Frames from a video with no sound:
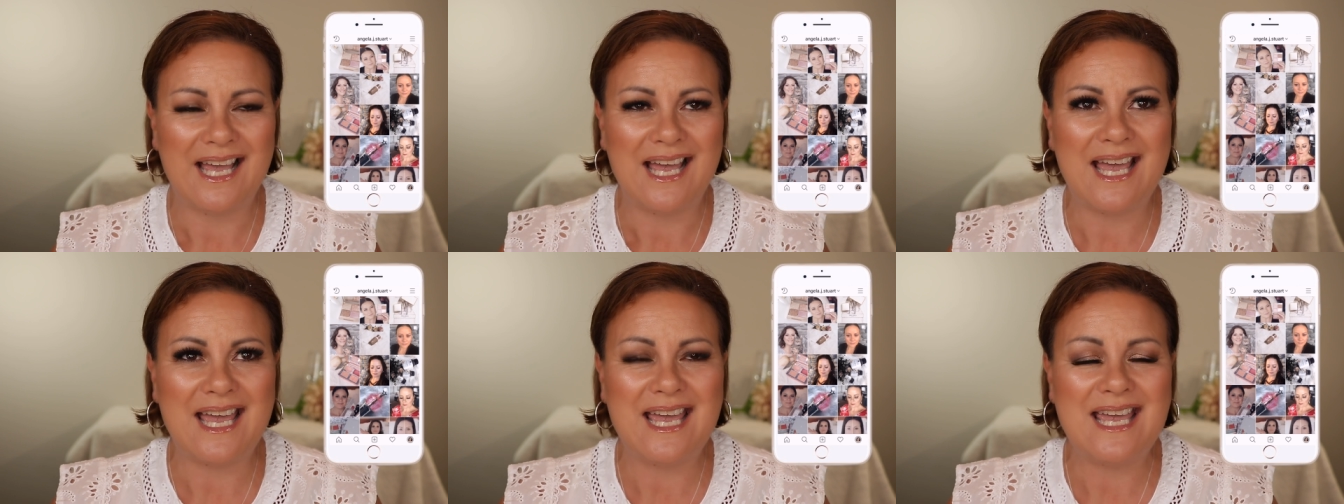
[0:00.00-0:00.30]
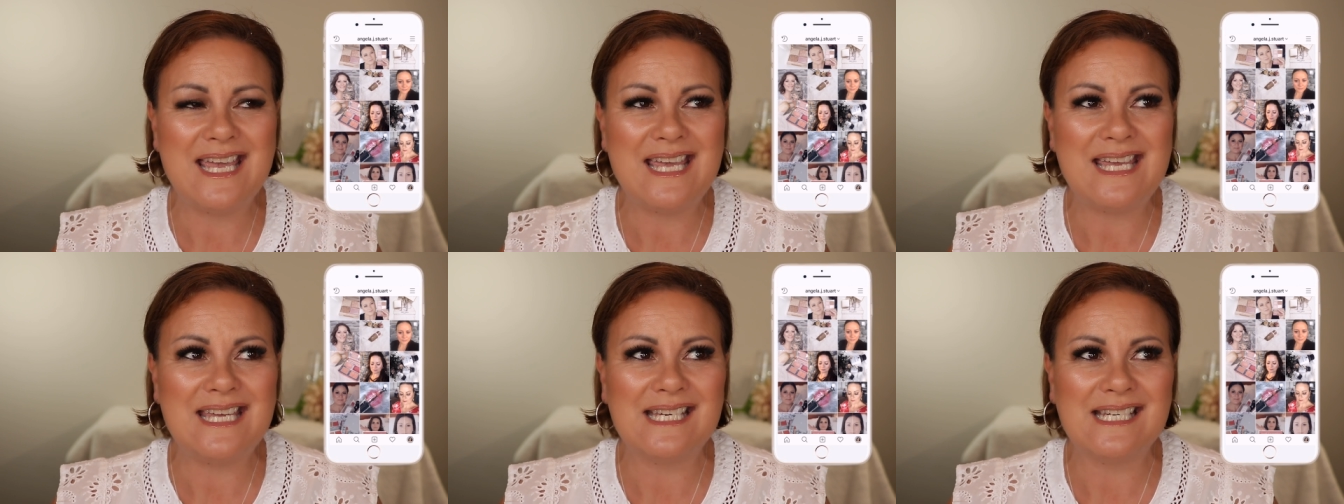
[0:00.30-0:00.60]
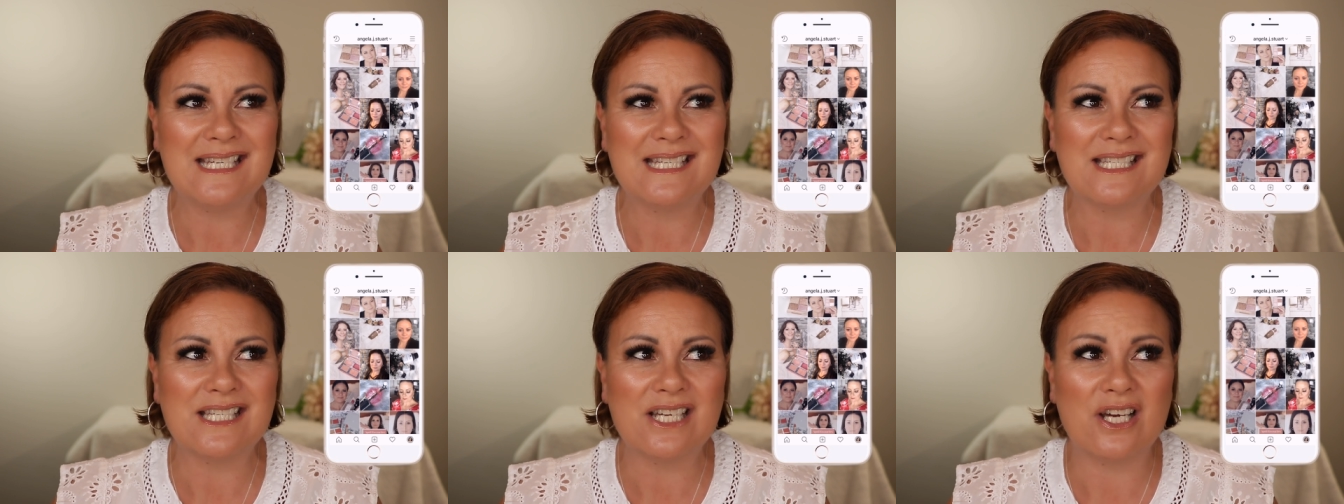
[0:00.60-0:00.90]

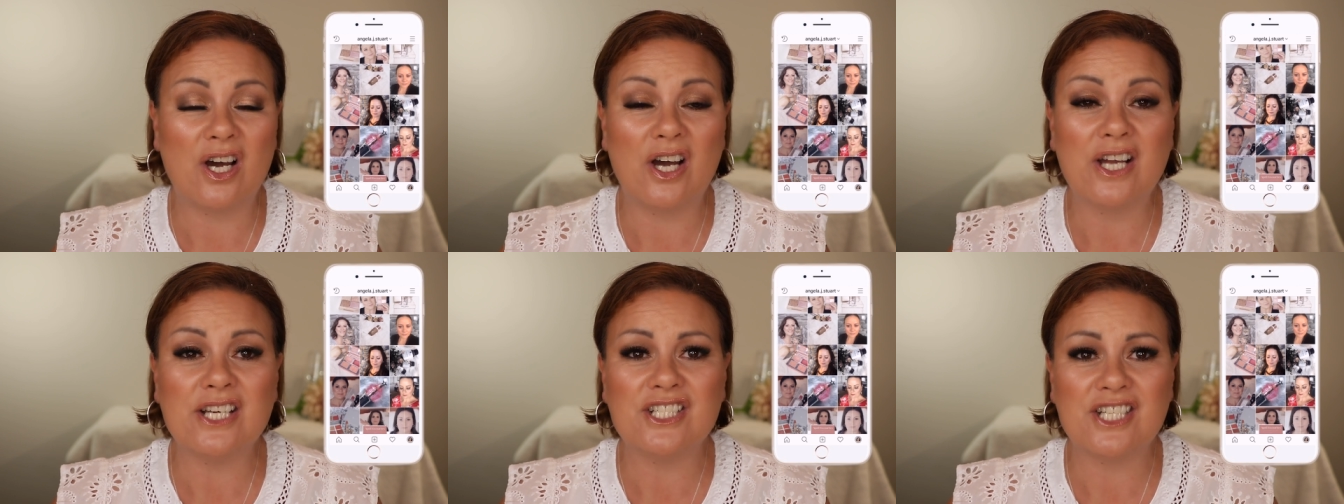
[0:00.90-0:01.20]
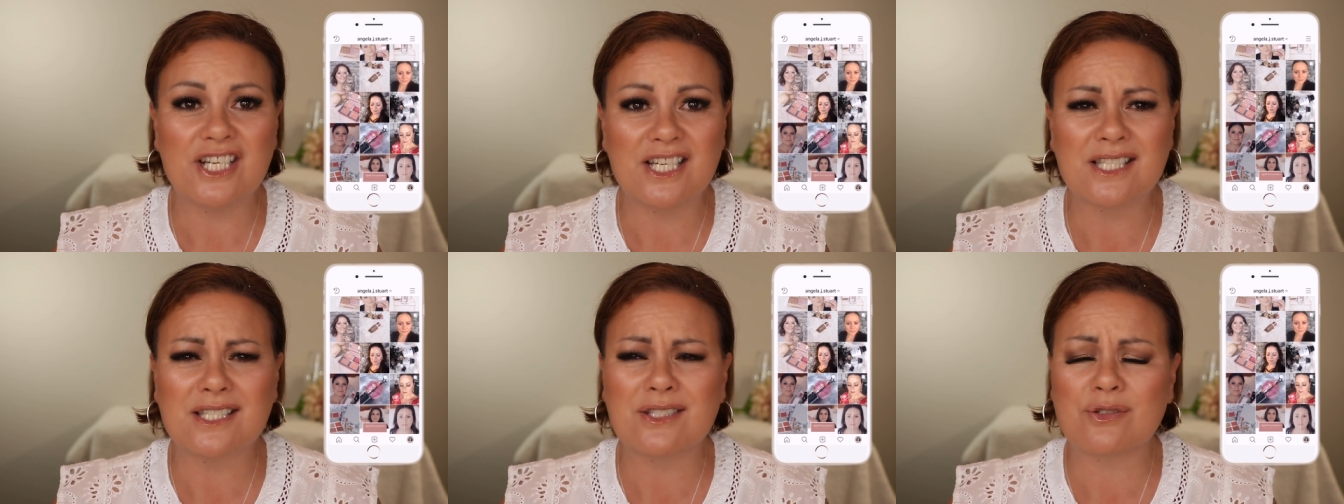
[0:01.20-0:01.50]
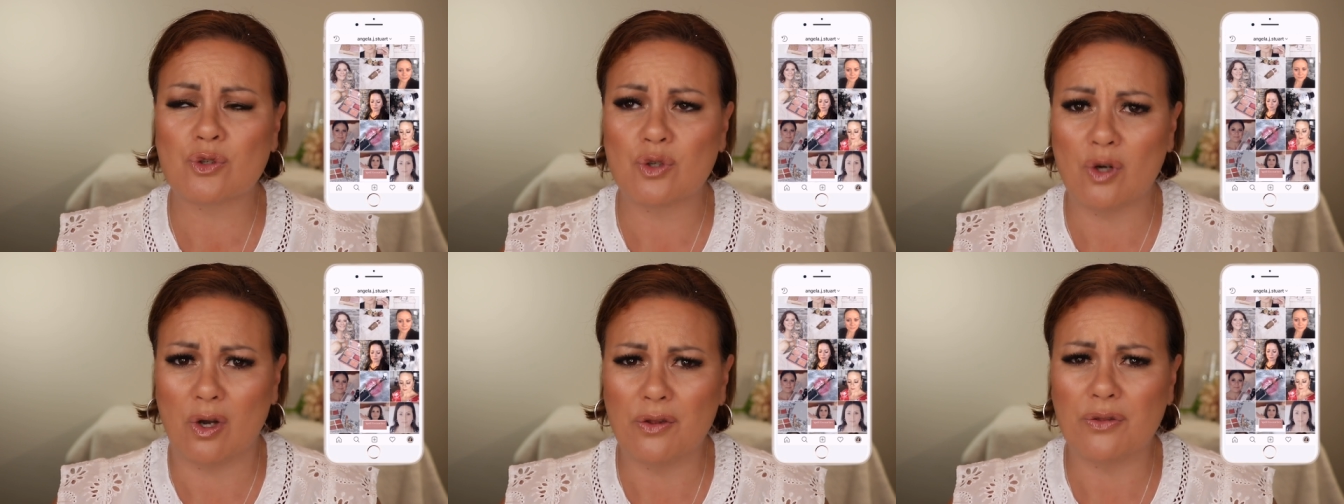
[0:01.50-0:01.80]
and I
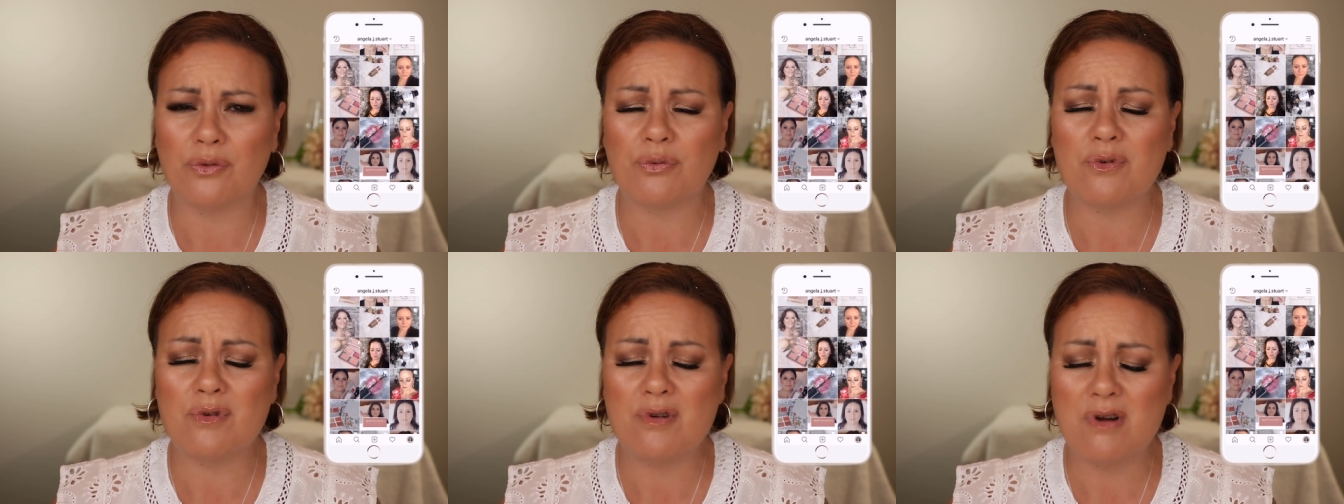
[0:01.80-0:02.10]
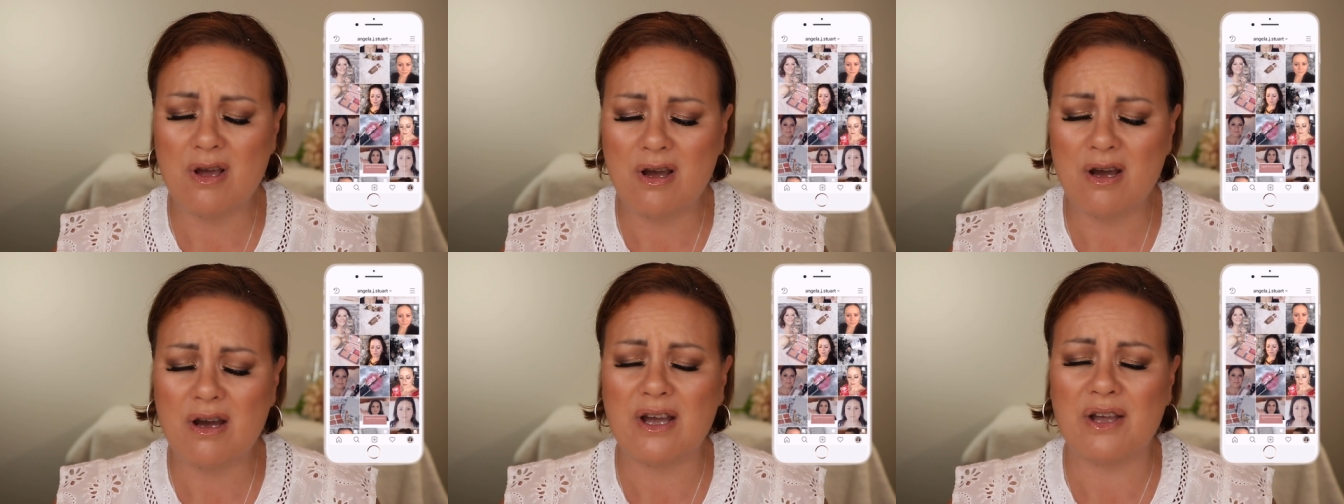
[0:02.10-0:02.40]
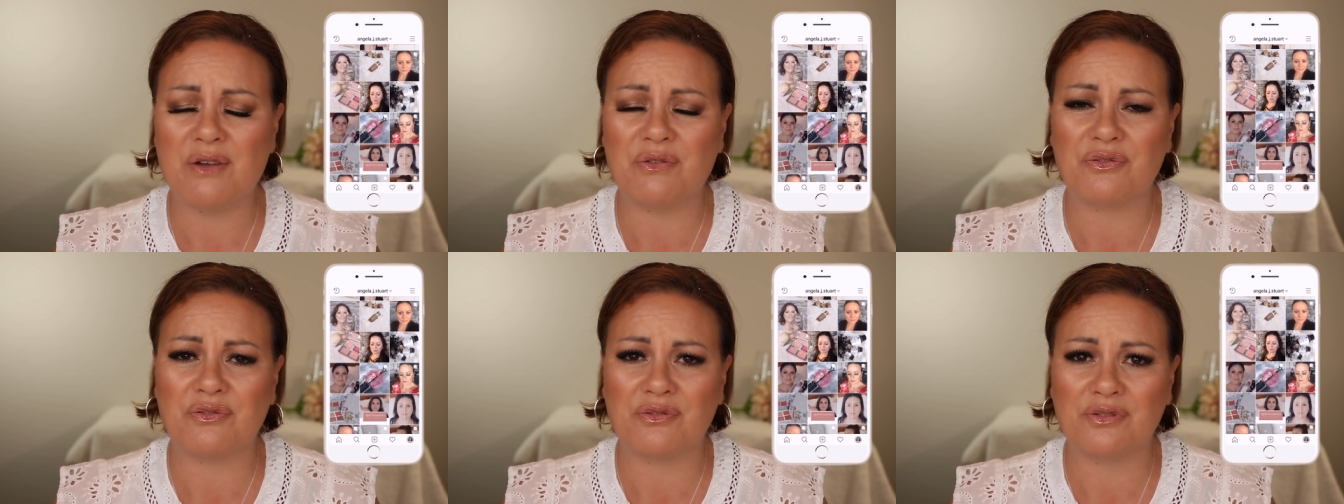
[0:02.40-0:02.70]
just got through
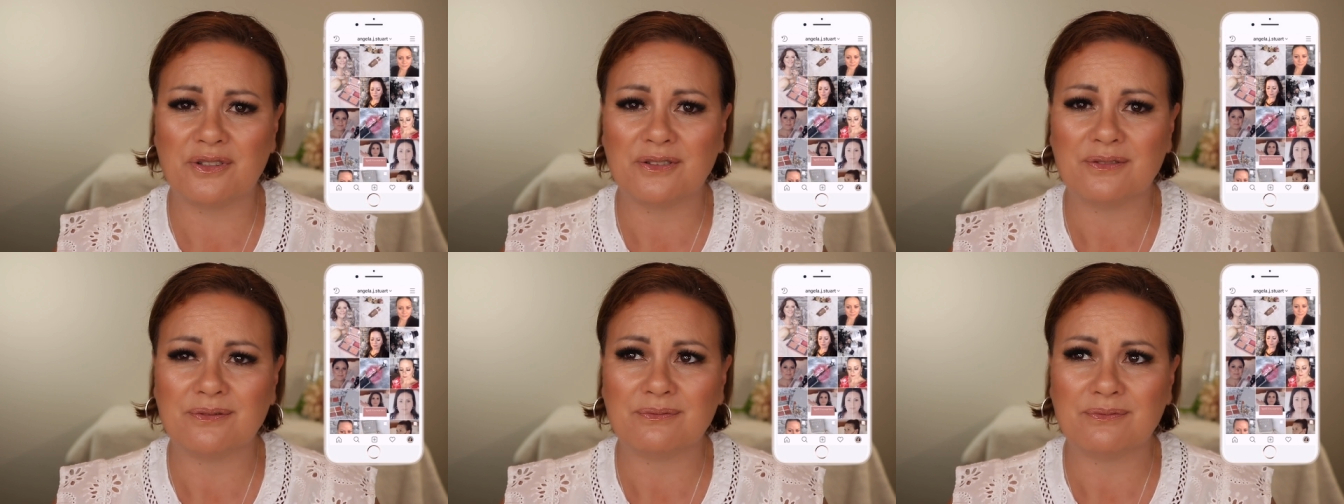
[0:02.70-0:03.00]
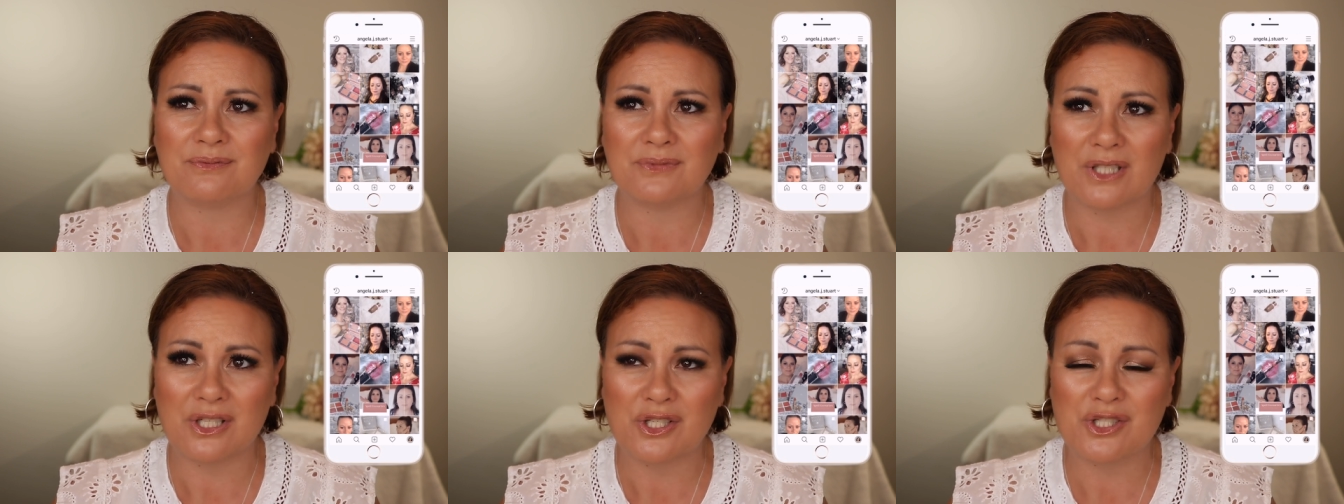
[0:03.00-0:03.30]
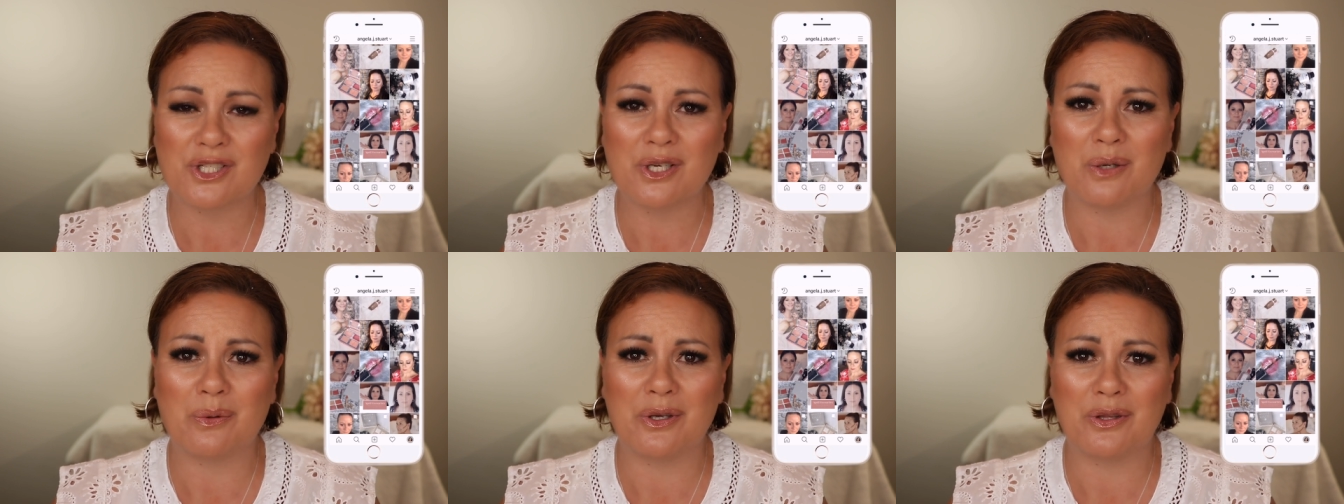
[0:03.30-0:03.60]
life,
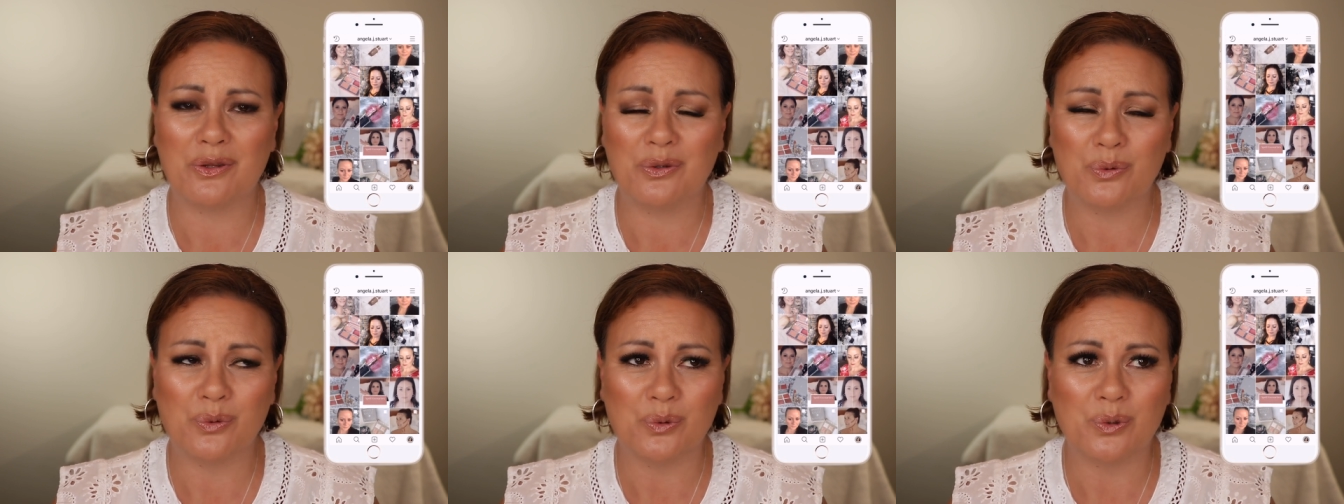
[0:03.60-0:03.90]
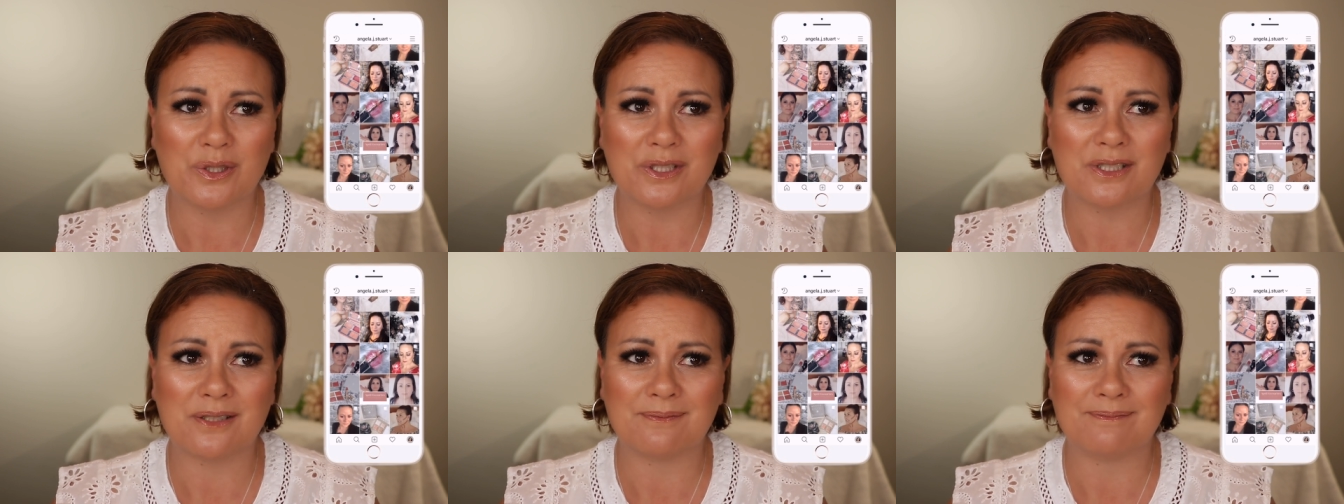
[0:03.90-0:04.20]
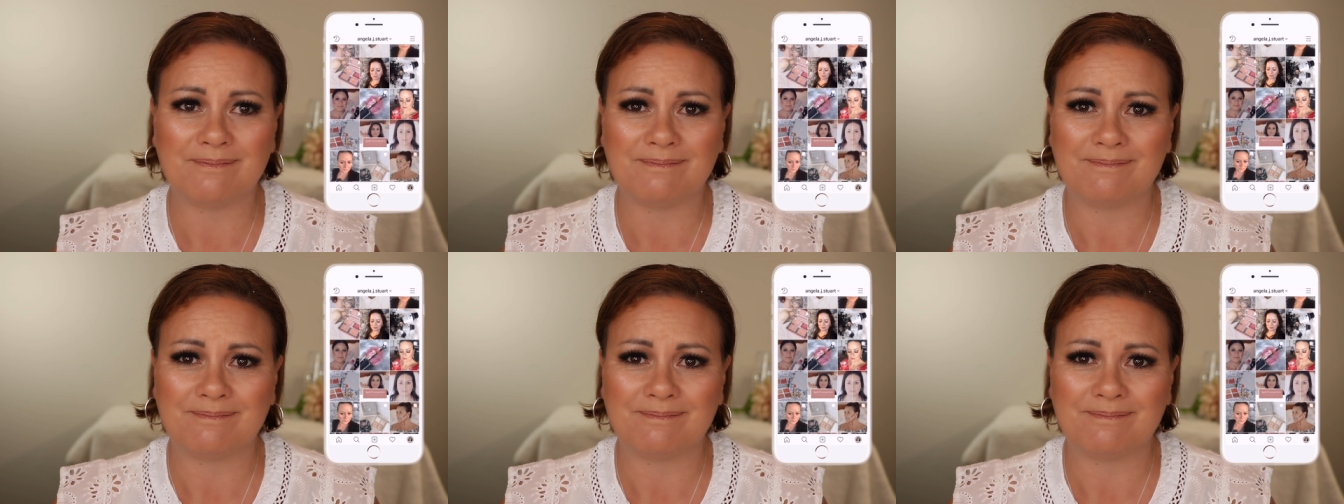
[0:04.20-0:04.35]
so I thought.